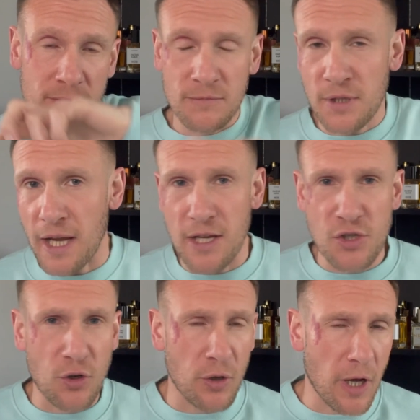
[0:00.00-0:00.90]
Yeah, it's
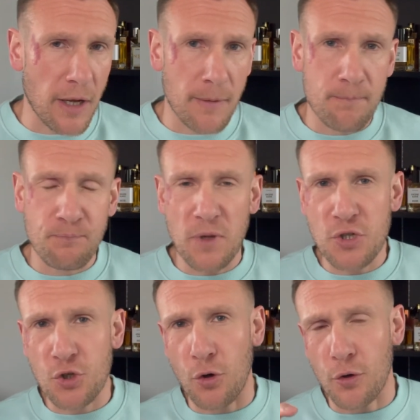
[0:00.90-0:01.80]
got a, it's
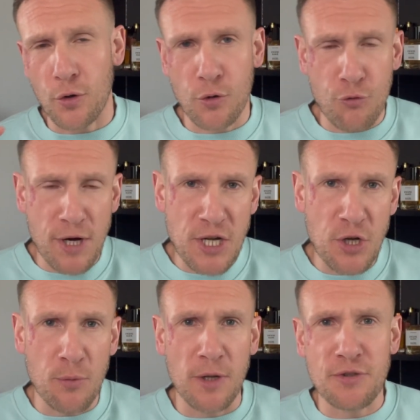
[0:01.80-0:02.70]
got green
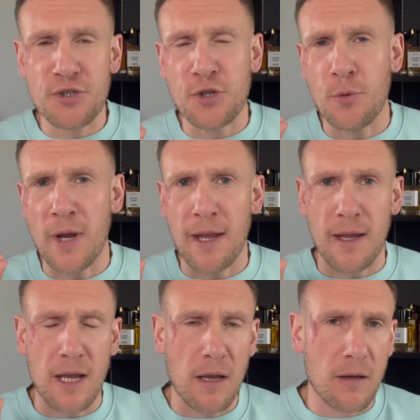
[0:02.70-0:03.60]
nuance to
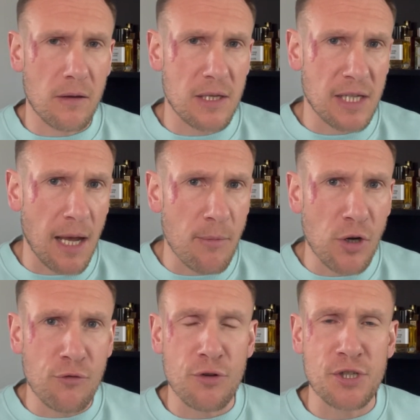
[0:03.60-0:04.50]
it. It's coming
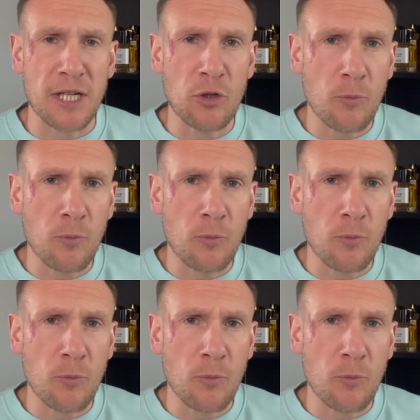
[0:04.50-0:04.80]
across a little